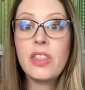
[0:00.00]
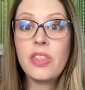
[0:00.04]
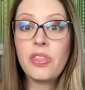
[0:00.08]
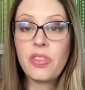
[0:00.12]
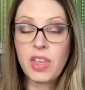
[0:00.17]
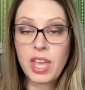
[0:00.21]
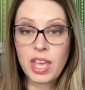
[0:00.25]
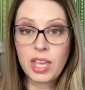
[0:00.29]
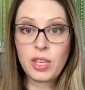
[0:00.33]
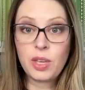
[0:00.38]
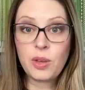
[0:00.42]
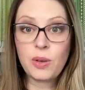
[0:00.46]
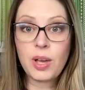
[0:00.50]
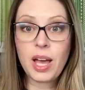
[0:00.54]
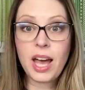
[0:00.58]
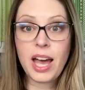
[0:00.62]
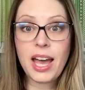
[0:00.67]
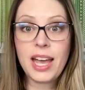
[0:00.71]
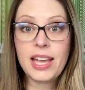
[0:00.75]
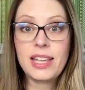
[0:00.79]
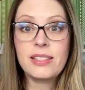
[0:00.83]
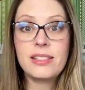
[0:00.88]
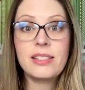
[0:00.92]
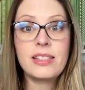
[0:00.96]
Thank you
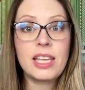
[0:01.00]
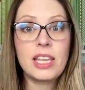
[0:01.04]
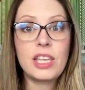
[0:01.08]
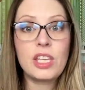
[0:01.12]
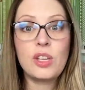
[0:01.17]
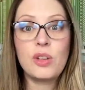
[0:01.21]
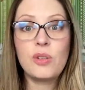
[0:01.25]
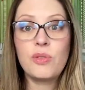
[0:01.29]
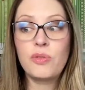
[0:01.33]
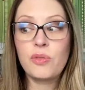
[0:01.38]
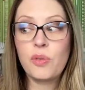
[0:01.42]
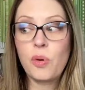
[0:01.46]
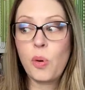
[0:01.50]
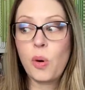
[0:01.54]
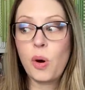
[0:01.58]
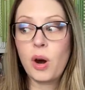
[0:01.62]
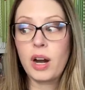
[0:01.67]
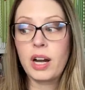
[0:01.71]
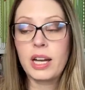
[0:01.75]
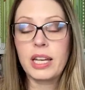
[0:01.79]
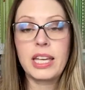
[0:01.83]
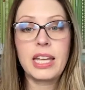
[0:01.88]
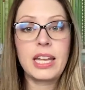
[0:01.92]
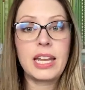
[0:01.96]
guys. Thank you
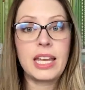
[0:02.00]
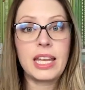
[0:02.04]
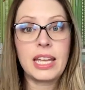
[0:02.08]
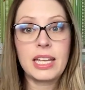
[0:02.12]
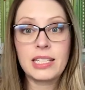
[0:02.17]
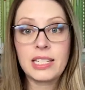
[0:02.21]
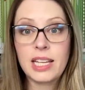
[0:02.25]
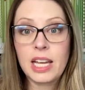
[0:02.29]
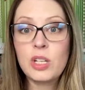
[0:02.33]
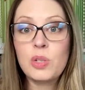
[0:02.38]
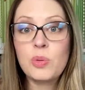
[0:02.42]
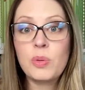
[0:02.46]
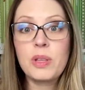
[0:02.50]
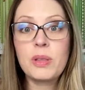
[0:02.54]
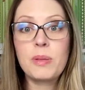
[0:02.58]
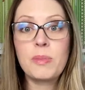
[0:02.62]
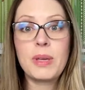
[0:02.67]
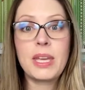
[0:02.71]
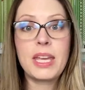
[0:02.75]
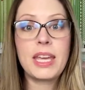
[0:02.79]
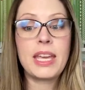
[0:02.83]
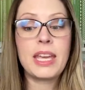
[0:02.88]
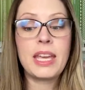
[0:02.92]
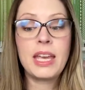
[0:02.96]
for getting in touch with
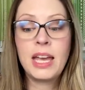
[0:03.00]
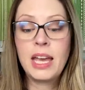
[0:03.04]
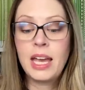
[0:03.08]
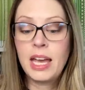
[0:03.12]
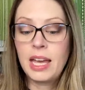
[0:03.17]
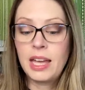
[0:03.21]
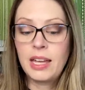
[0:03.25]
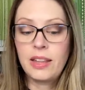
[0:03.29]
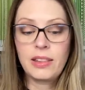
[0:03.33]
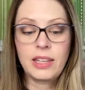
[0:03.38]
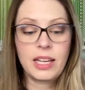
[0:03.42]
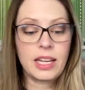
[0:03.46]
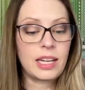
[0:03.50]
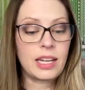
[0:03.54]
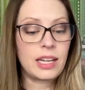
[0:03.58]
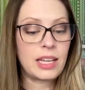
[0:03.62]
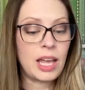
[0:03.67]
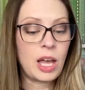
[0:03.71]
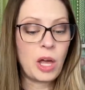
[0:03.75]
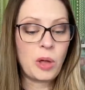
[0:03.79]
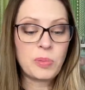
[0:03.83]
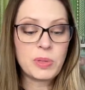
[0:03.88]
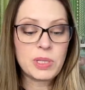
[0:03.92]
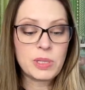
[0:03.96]
me. That
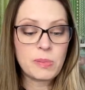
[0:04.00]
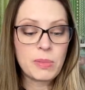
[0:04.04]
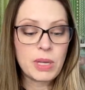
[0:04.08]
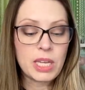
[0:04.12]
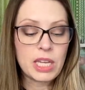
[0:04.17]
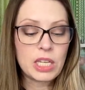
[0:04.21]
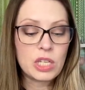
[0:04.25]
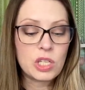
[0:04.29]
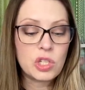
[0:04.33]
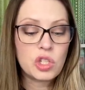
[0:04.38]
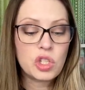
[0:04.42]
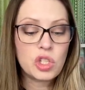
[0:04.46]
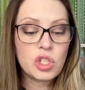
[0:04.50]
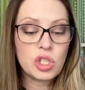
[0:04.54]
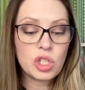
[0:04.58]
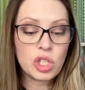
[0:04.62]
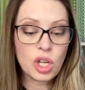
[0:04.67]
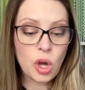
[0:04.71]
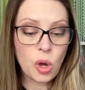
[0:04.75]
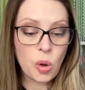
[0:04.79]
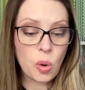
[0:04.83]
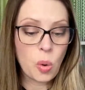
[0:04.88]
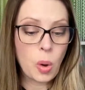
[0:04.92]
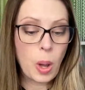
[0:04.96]
helps me
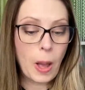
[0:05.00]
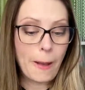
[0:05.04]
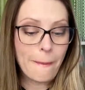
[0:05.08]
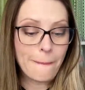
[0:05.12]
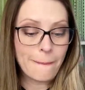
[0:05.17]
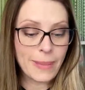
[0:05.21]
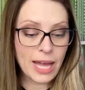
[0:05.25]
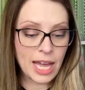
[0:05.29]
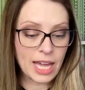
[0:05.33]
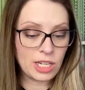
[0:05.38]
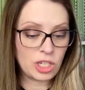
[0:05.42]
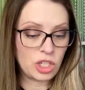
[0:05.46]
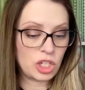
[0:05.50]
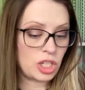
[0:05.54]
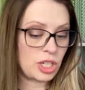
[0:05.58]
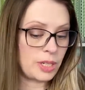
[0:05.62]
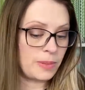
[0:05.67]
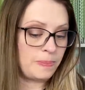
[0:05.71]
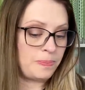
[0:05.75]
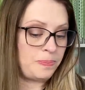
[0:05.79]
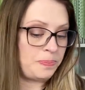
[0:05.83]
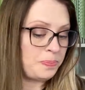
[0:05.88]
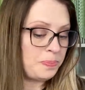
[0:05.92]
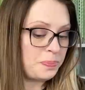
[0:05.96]
so much.
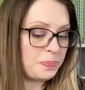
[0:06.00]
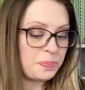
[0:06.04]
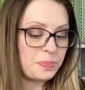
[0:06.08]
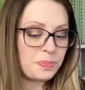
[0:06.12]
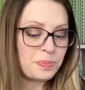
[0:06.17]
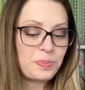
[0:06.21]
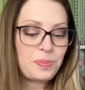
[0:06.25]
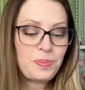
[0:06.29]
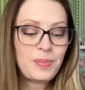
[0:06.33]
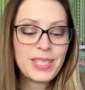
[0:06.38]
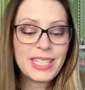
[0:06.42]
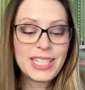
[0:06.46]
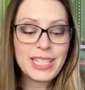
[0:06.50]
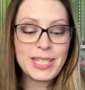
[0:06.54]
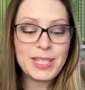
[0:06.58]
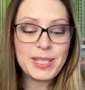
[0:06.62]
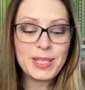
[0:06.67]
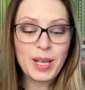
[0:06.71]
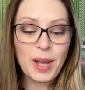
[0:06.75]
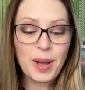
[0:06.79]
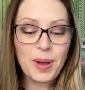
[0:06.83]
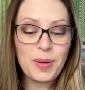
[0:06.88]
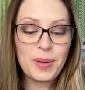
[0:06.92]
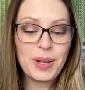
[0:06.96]

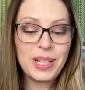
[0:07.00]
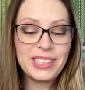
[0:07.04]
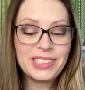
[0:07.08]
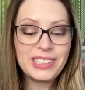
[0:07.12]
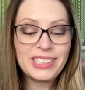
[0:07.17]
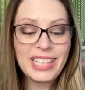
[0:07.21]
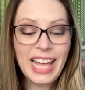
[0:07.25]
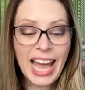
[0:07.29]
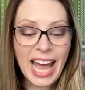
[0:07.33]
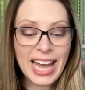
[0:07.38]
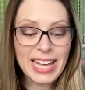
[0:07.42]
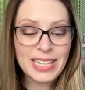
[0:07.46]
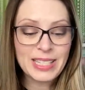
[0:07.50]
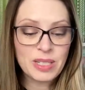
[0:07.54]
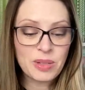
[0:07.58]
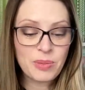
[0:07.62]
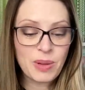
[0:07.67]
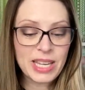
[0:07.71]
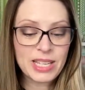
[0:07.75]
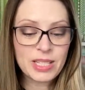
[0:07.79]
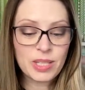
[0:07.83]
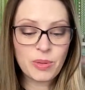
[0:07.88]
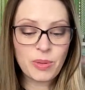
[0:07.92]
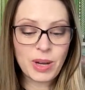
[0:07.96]
So, last
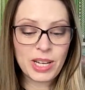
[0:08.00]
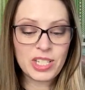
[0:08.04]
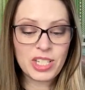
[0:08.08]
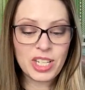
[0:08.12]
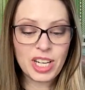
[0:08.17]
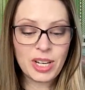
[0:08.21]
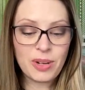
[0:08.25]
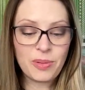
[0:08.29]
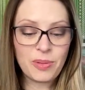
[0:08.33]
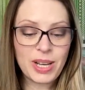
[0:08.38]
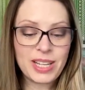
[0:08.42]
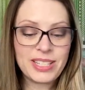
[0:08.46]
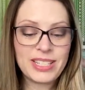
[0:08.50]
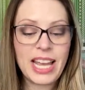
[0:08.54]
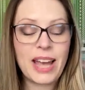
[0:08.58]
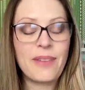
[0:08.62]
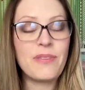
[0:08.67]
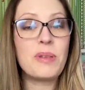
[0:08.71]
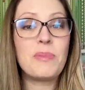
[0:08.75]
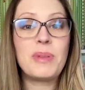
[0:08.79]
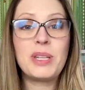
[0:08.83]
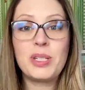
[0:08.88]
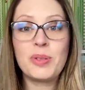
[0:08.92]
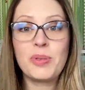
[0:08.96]
week's question was
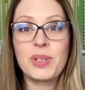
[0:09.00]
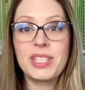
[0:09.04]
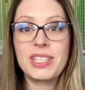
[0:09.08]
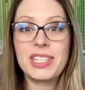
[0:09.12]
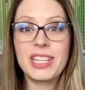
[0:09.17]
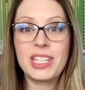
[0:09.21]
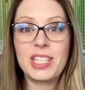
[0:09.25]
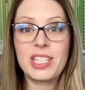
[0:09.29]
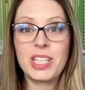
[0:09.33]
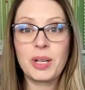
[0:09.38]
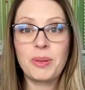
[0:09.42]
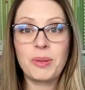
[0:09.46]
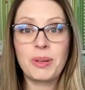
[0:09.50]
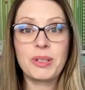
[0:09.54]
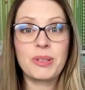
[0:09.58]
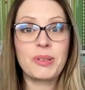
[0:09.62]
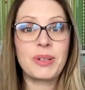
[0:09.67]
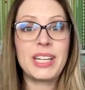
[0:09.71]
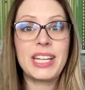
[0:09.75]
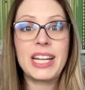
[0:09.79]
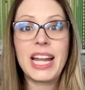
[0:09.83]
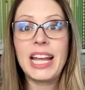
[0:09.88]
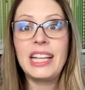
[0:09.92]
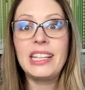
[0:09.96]
Have you been to a stitching
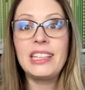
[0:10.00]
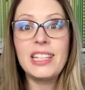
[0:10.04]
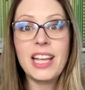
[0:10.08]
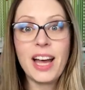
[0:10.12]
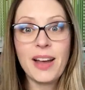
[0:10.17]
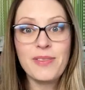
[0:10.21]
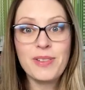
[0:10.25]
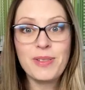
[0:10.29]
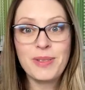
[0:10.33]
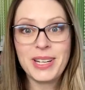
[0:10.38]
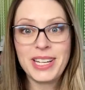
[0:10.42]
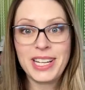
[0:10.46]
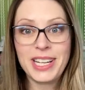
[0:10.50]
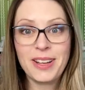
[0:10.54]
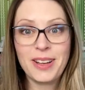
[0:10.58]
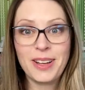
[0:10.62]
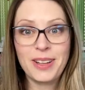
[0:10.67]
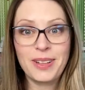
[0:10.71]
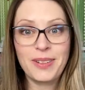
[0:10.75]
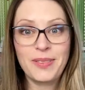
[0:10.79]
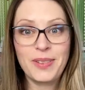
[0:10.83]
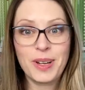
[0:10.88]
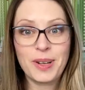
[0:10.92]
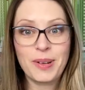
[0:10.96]
retreat? I loved reading
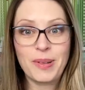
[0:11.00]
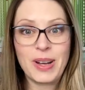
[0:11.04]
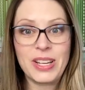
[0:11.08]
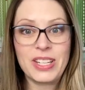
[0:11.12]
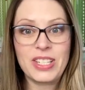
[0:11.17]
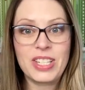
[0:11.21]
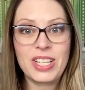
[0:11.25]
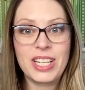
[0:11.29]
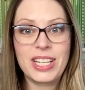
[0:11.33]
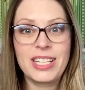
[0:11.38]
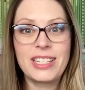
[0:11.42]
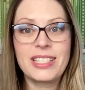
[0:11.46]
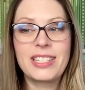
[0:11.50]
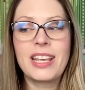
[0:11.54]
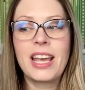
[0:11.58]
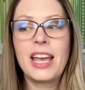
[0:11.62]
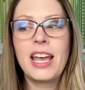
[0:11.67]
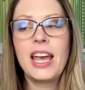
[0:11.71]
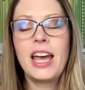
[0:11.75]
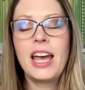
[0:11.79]
all of your questions.